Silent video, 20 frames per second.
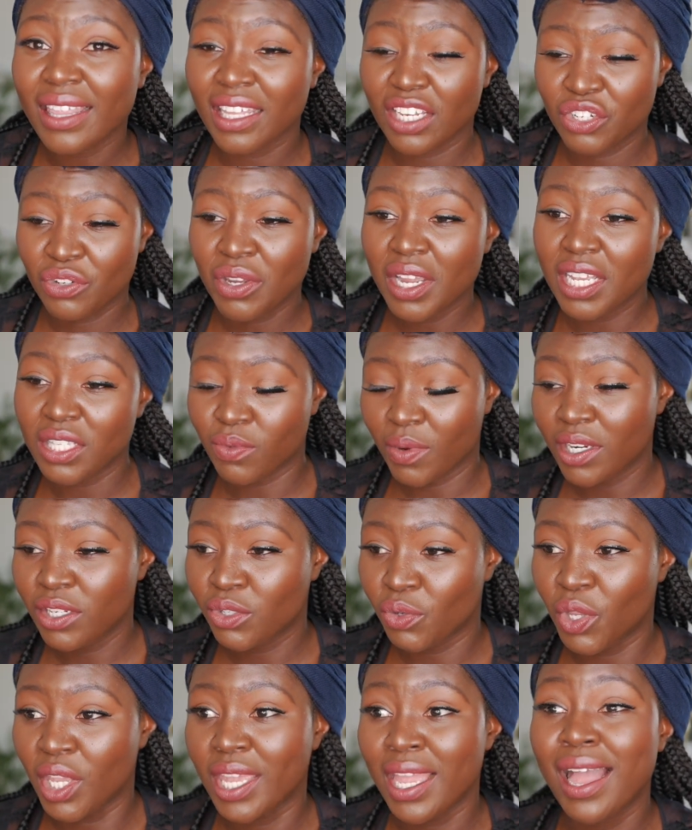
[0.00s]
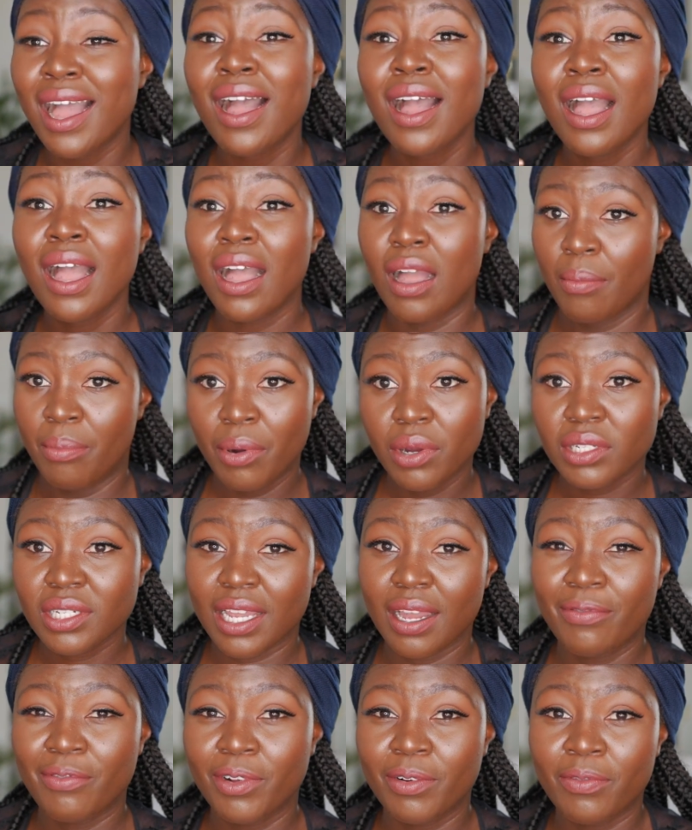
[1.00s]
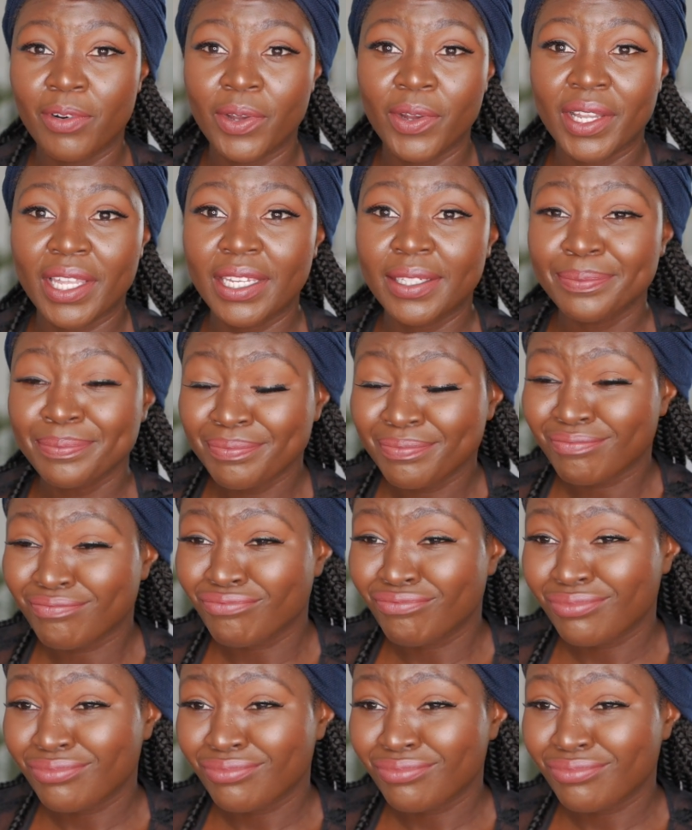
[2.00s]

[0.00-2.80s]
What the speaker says: that you guys want to hear about careful vlogging.